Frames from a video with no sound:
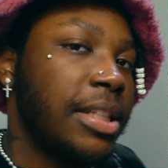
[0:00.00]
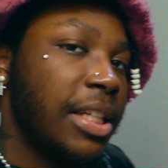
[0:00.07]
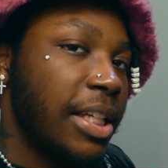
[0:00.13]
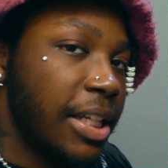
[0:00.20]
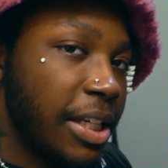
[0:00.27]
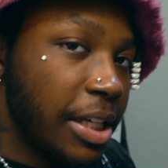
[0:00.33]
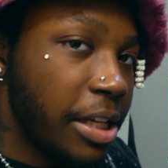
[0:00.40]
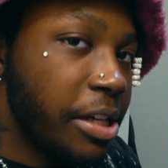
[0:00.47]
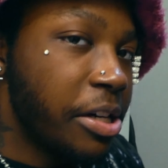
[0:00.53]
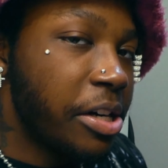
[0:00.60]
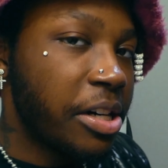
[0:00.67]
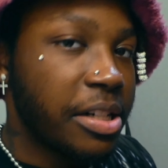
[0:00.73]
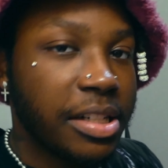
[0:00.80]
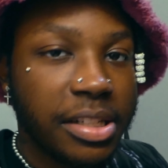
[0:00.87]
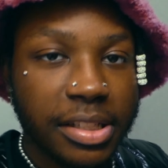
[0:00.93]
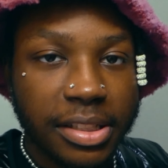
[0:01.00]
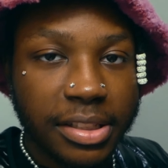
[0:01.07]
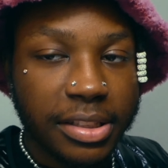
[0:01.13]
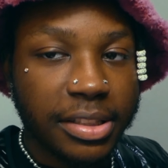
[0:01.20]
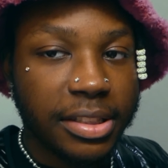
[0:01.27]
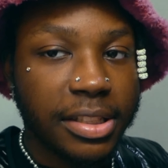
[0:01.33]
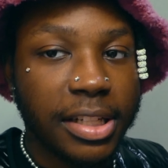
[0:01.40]
Yeah.
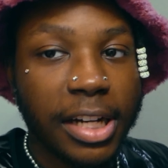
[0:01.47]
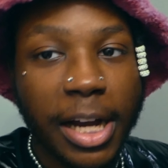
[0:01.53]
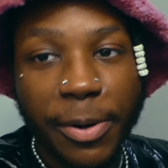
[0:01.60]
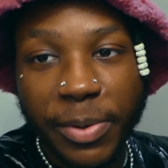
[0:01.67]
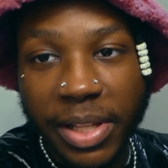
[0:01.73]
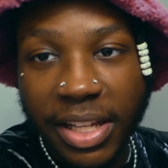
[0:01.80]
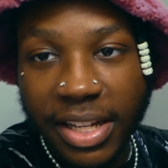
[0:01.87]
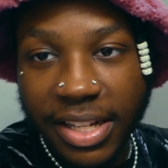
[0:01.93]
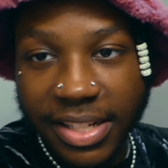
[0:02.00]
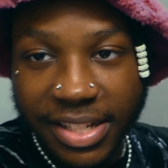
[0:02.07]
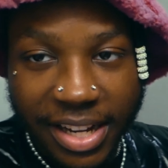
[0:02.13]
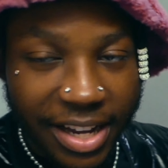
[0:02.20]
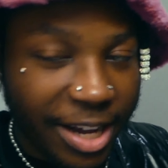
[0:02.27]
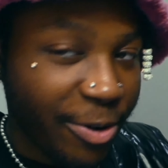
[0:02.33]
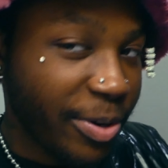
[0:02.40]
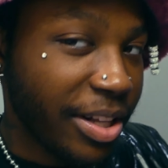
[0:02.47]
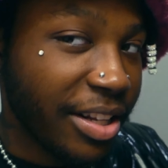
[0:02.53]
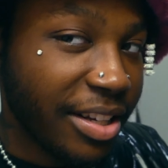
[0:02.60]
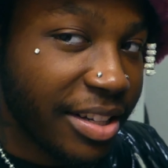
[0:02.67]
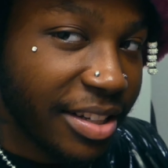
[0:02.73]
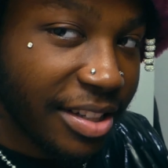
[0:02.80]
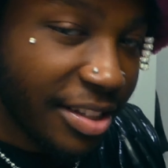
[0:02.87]
How we looking, chat? How we
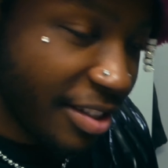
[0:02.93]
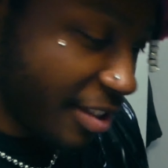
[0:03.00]
looking?